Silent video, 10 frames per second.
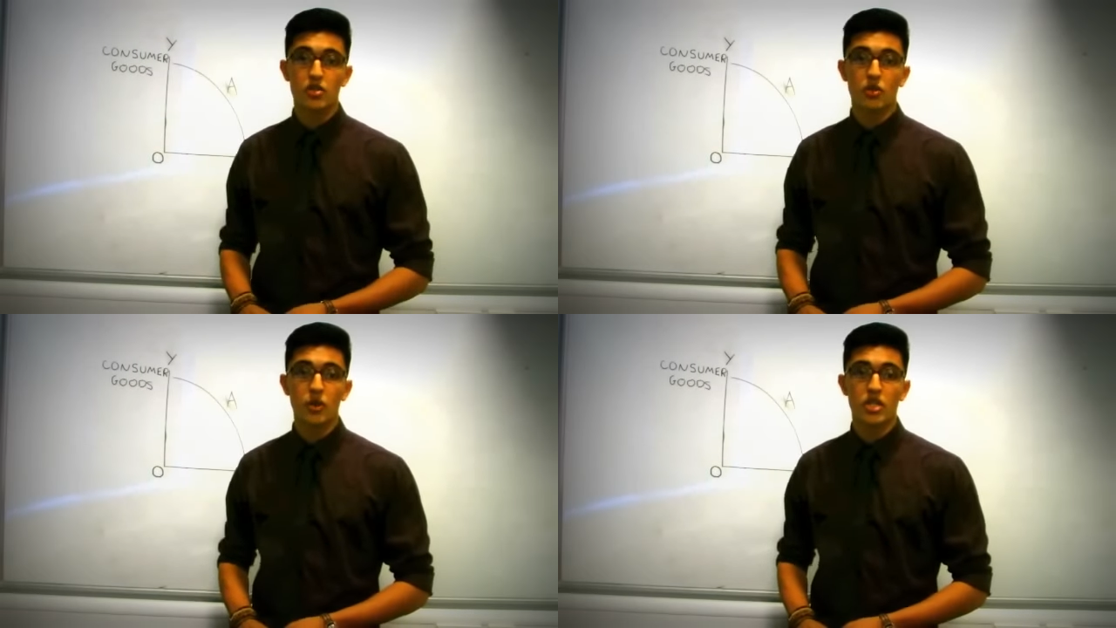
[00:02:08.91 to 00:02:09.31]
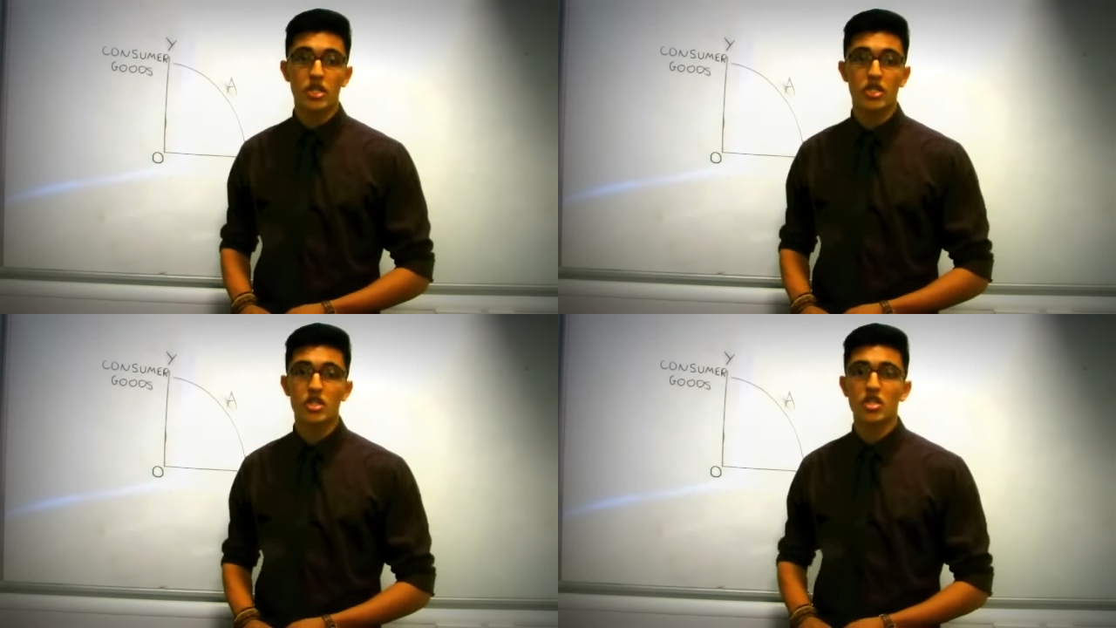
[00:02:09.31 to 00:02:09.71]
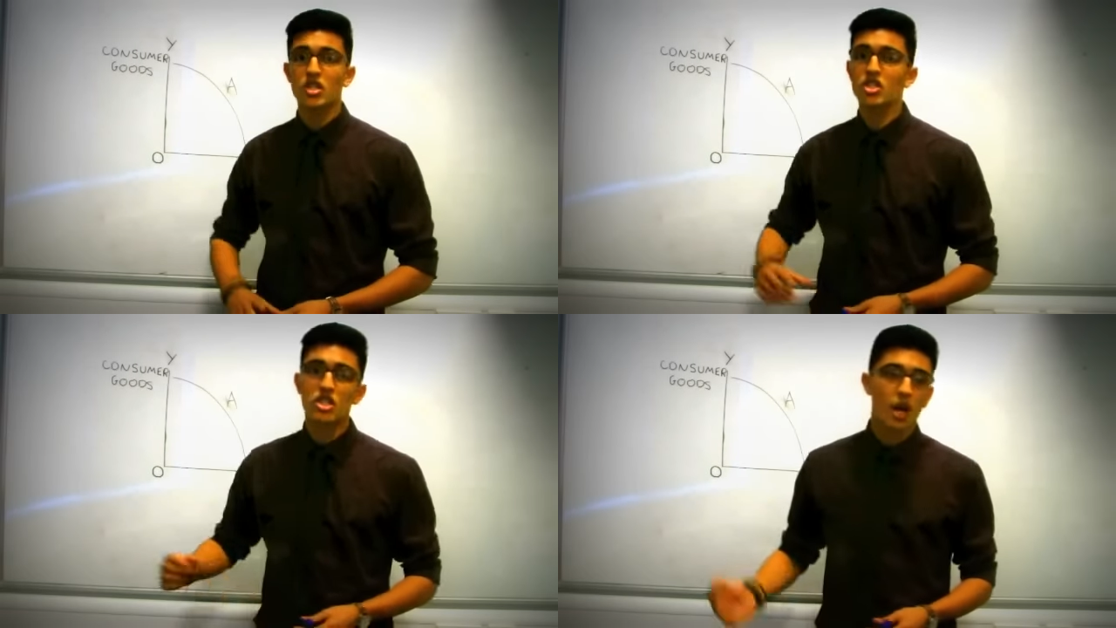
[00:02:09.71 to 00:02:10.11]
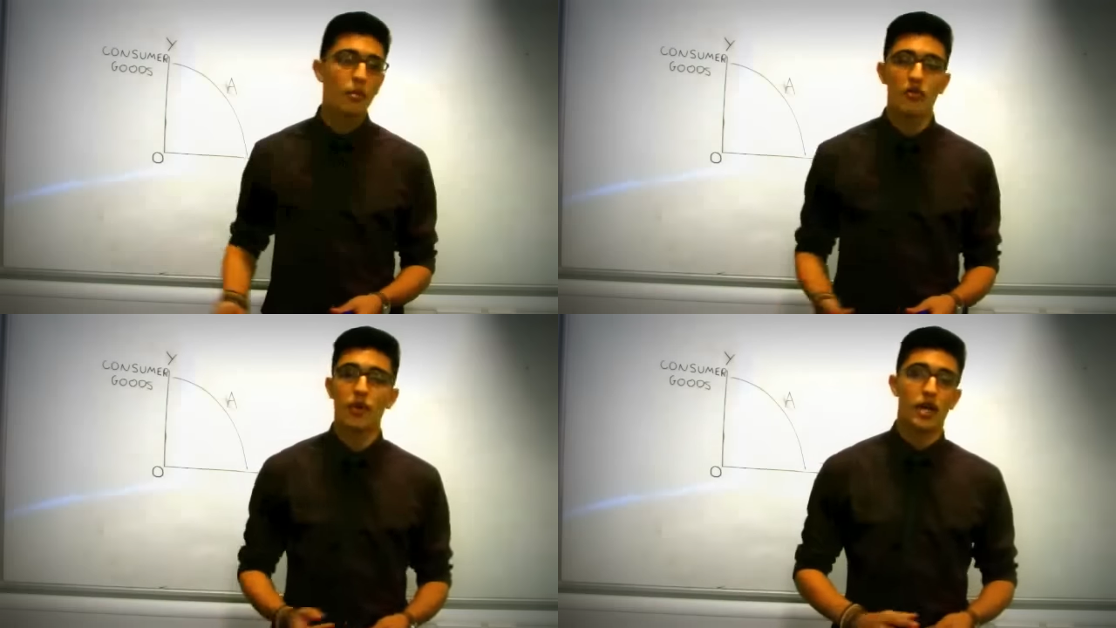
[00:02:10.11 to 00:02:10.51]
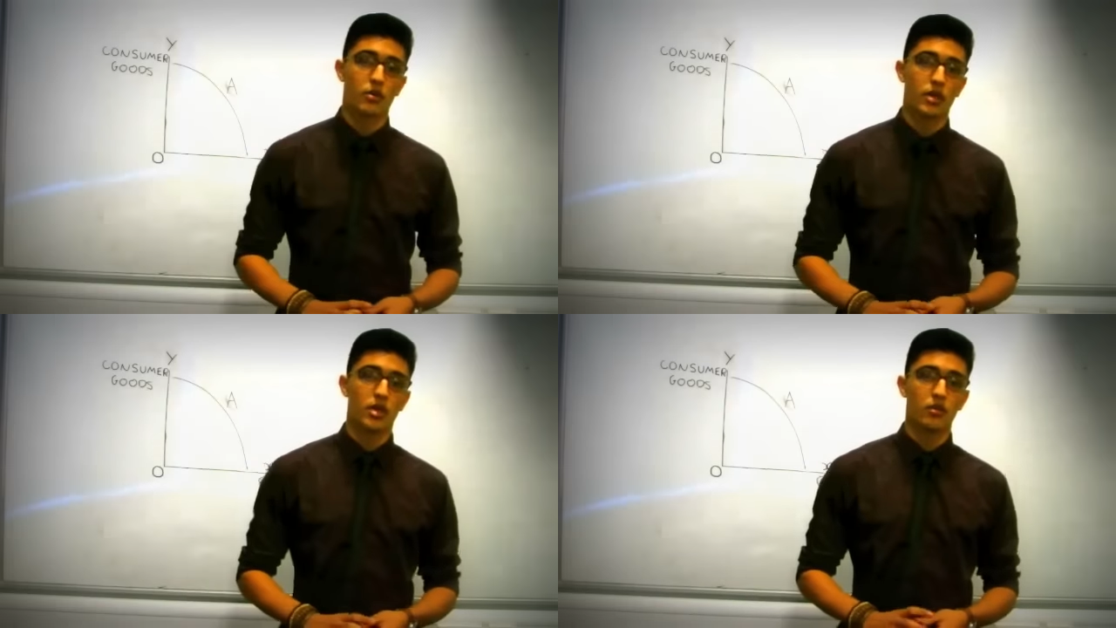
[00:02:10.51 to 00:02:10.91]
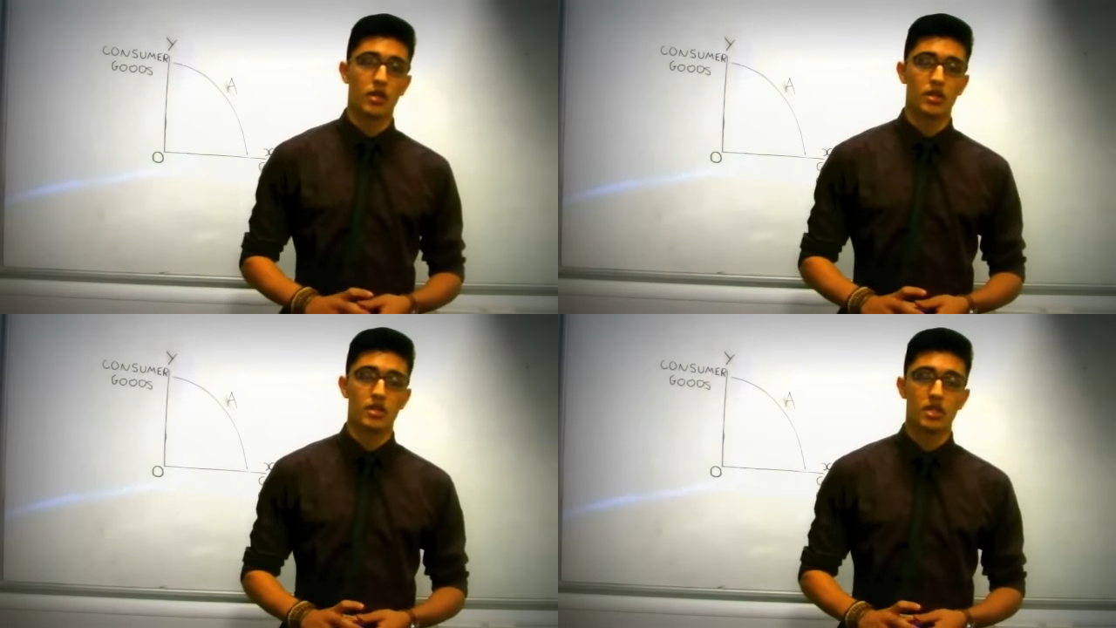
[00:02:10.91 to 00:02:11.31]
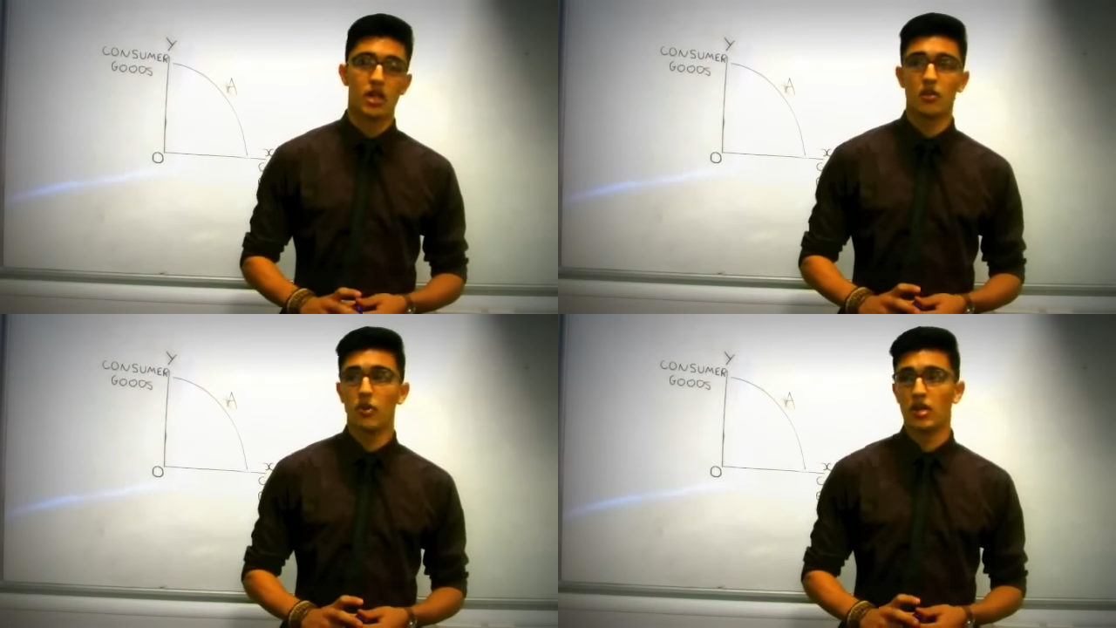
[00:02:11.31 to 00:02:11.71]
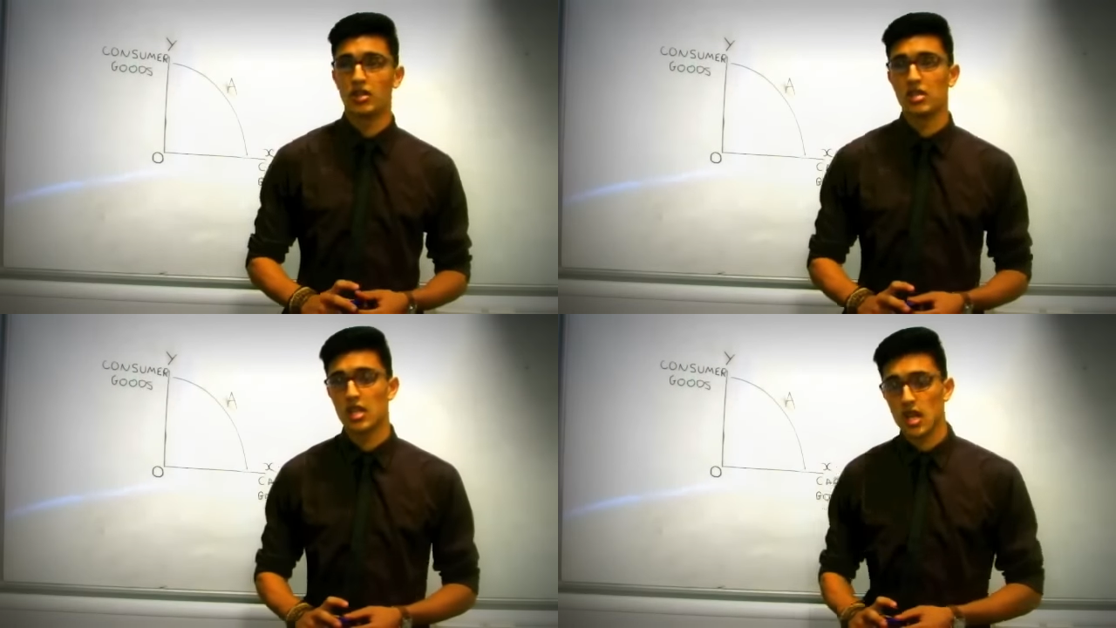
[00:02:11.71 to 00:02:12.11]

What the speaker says: which is the sum of microeconomics, in other words.